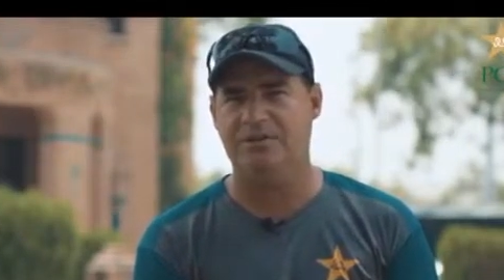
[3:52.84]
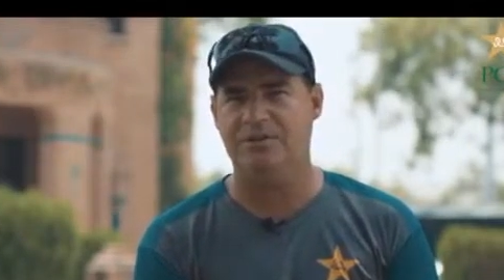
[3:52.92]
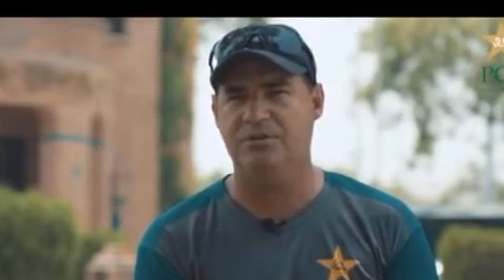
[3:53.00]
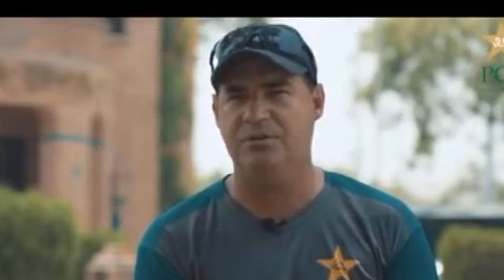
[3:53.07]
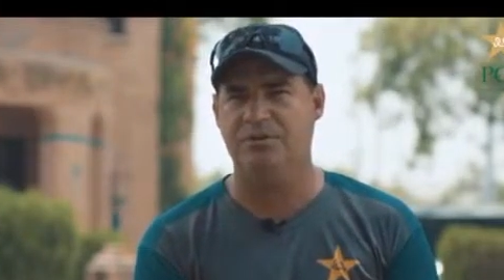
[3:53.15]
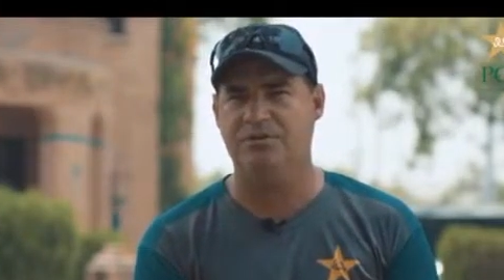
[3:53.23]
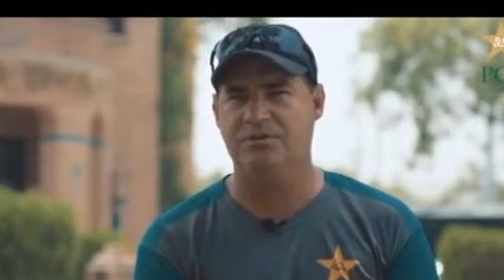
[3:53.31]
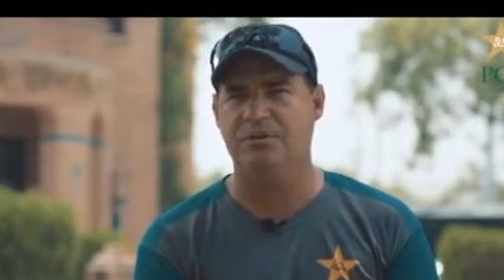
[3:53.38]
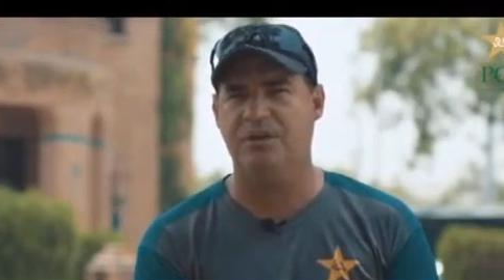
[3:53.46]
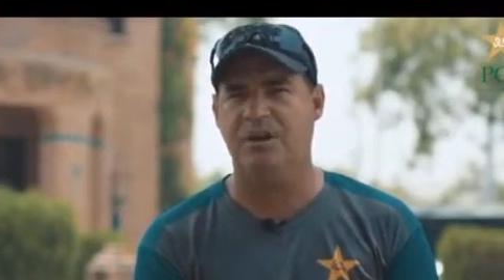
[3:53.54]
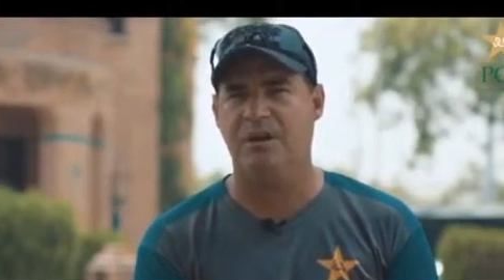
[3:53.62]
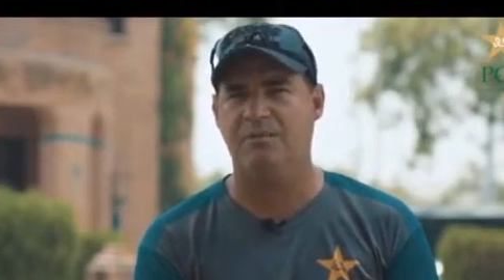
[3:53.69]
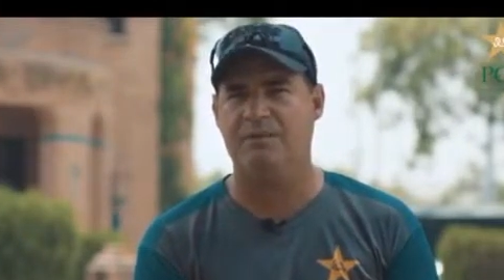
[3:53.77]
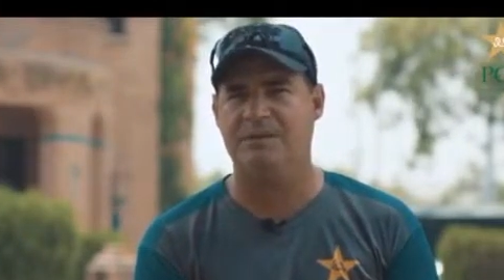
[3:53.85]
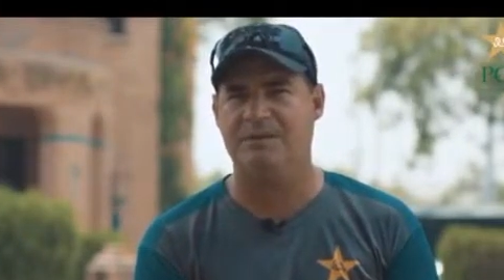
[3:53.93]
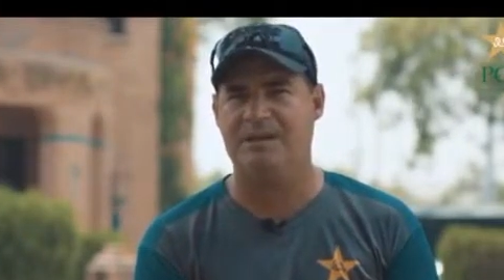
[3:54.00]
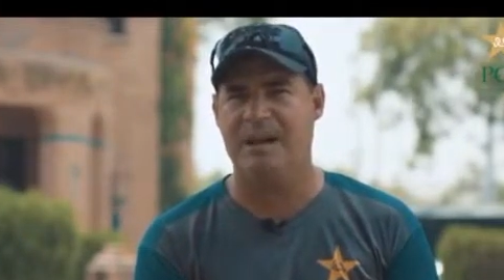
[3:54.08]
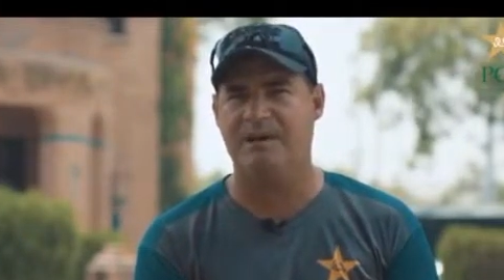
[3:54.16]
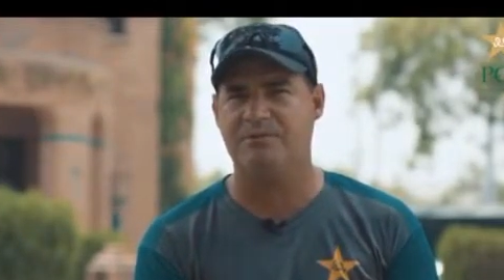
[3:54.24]
2
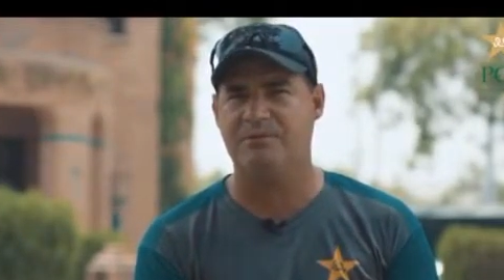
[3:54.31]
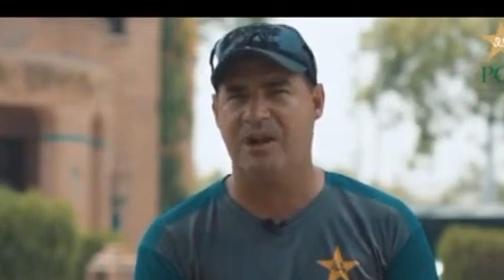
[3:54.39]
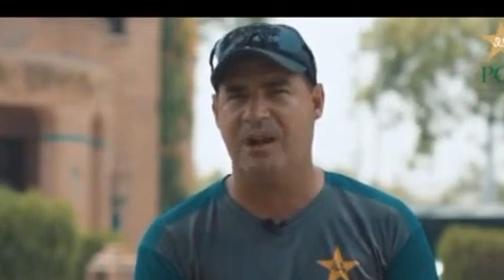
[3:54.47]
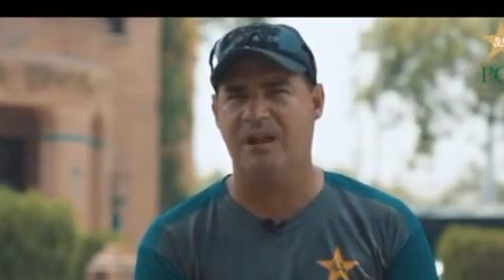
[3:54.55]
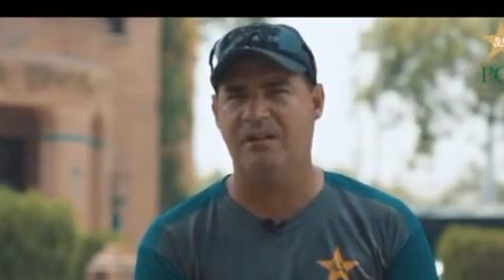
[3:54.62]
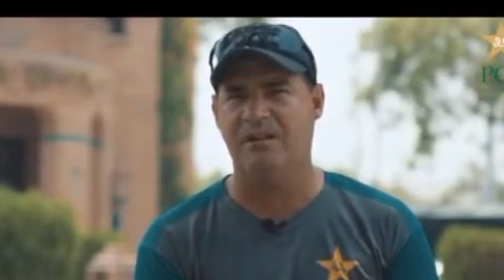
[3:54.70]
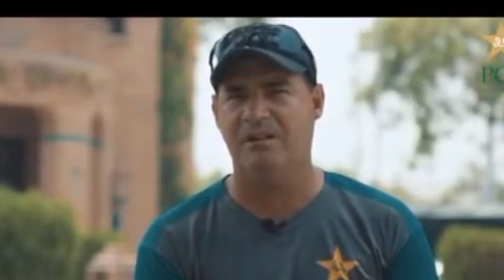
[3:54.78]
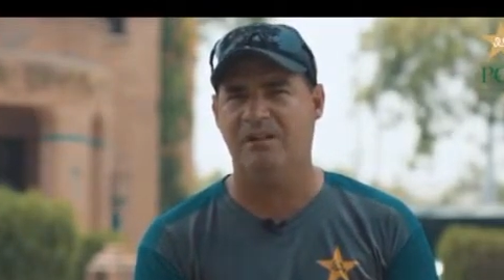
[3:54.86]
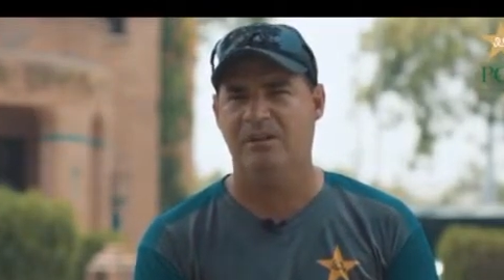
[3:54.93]
kilometer time trial,